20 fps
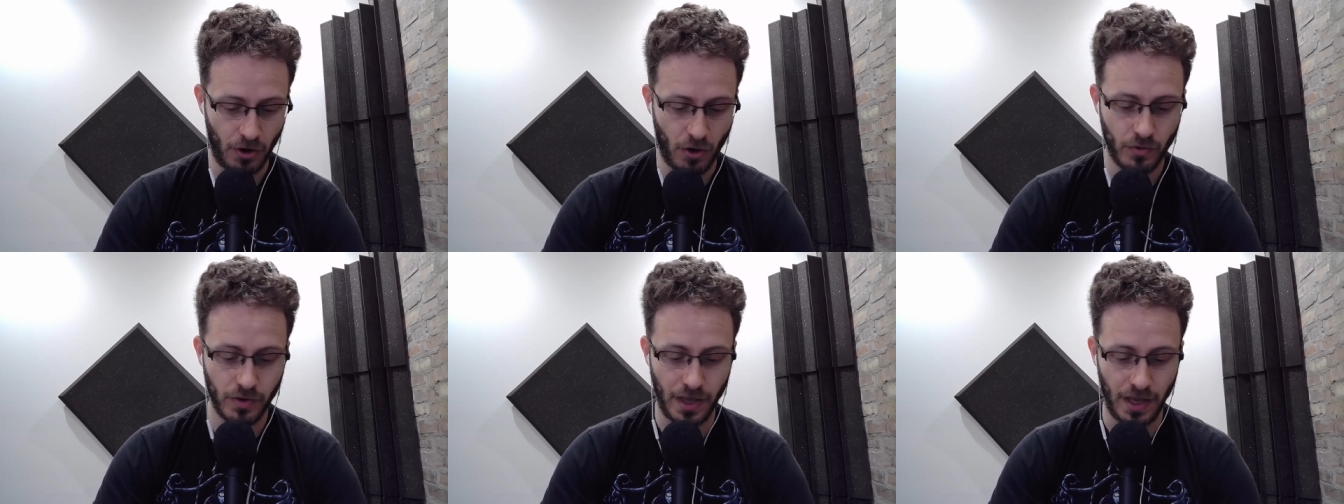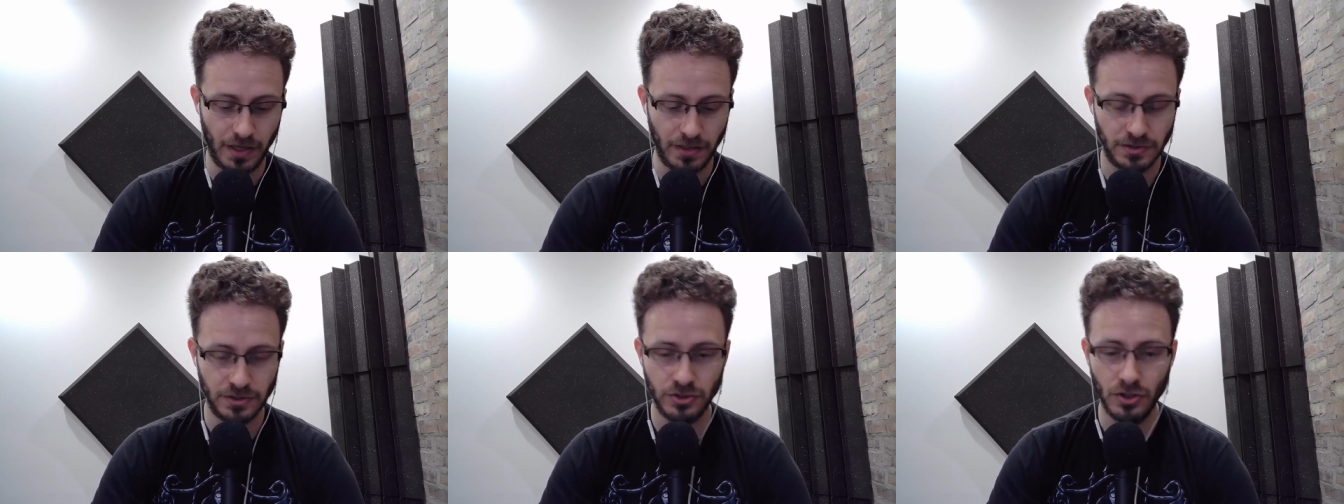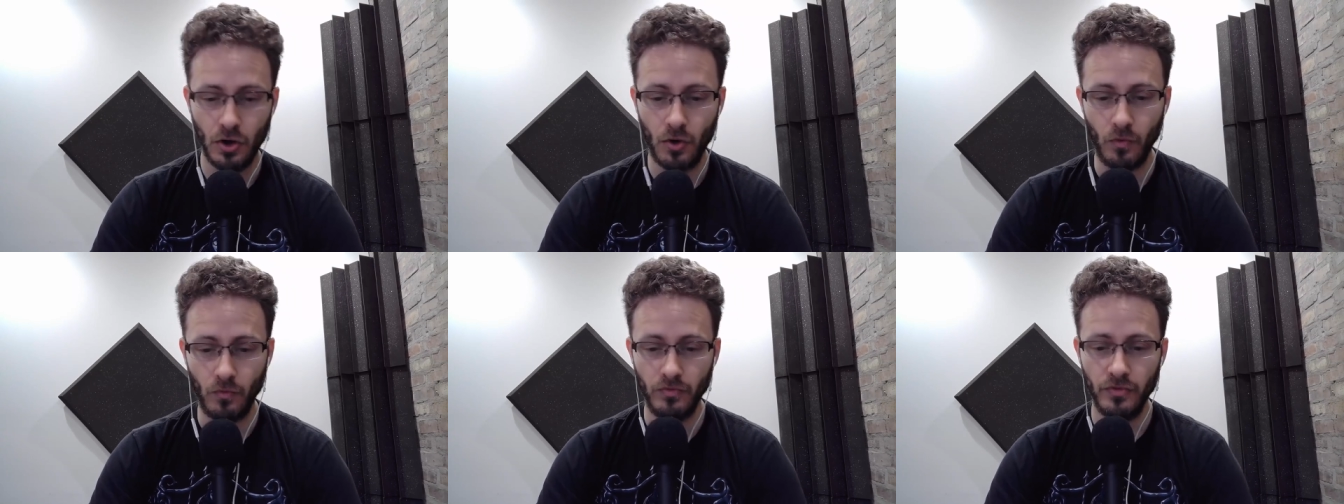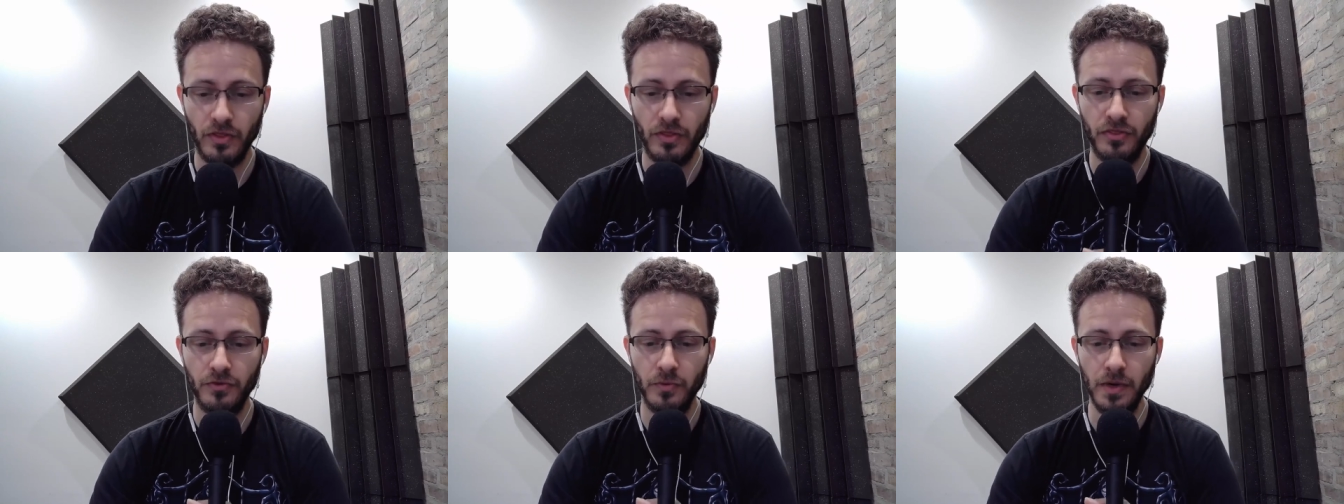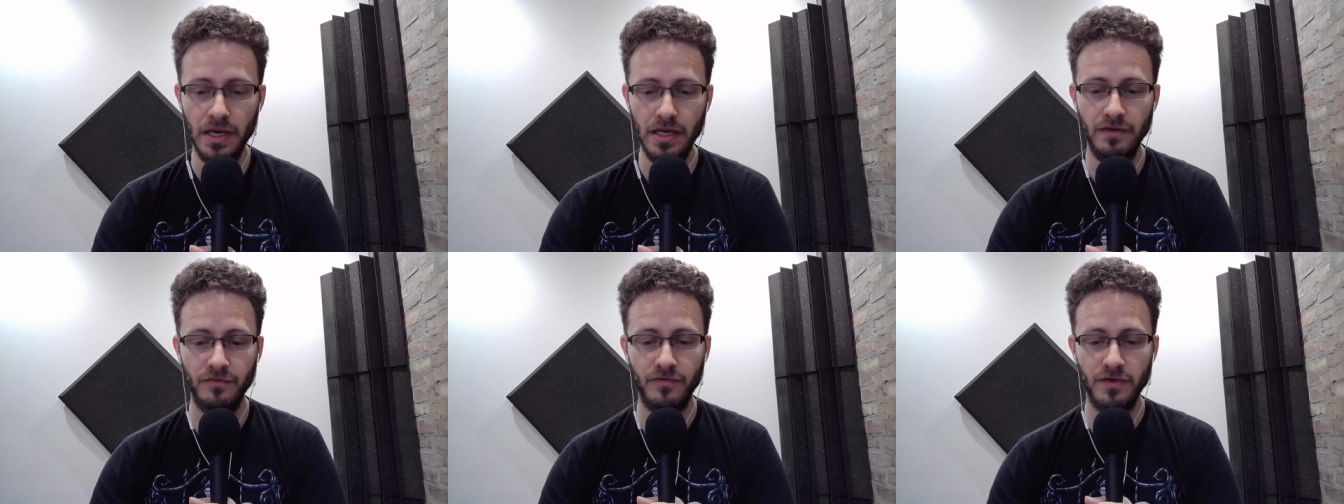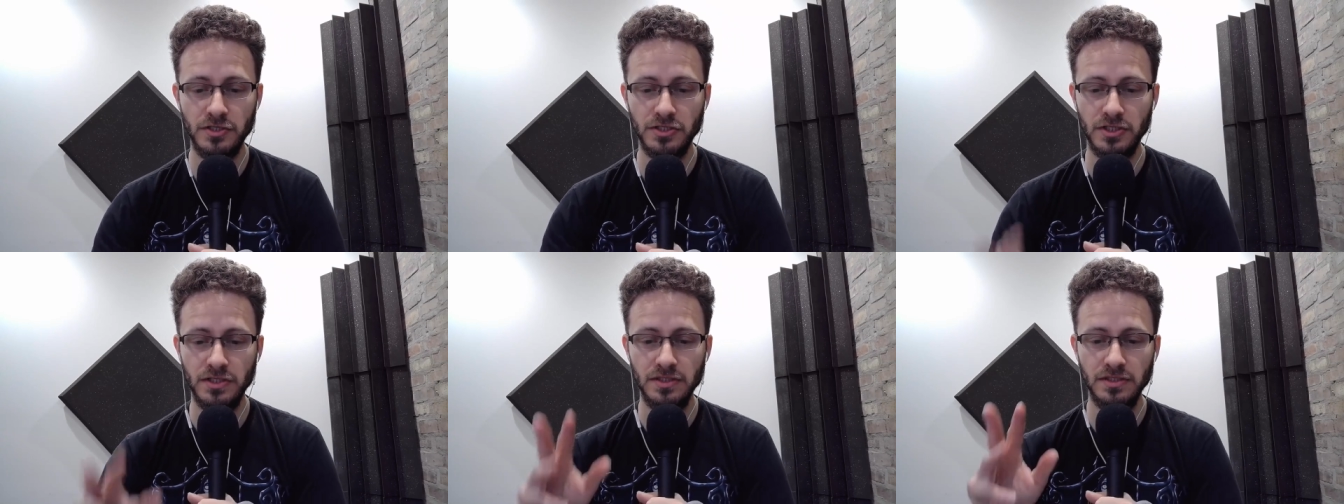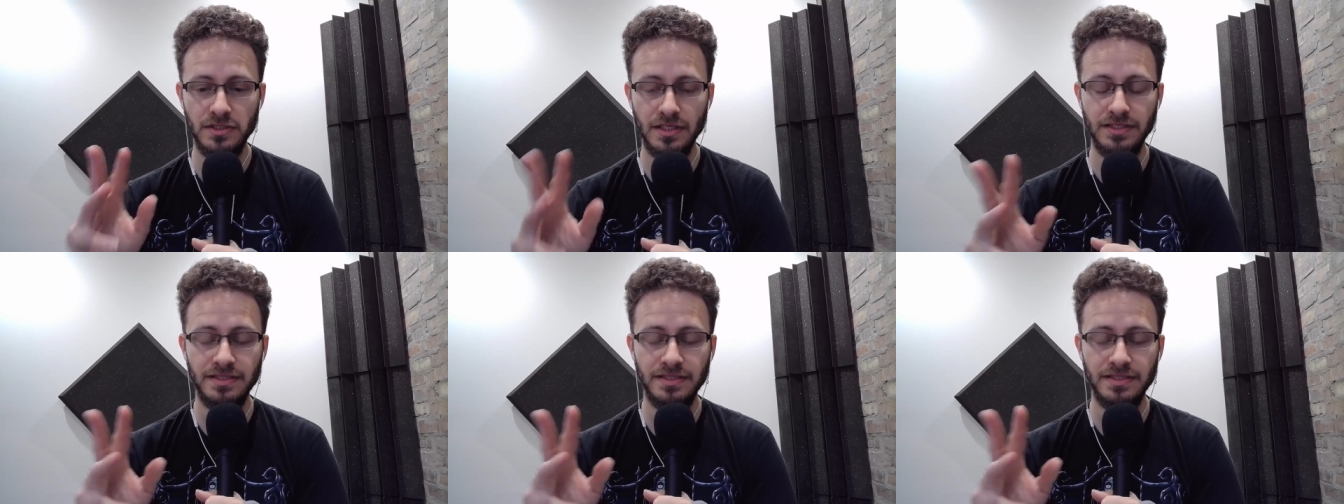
Okay, so the 3 divisions,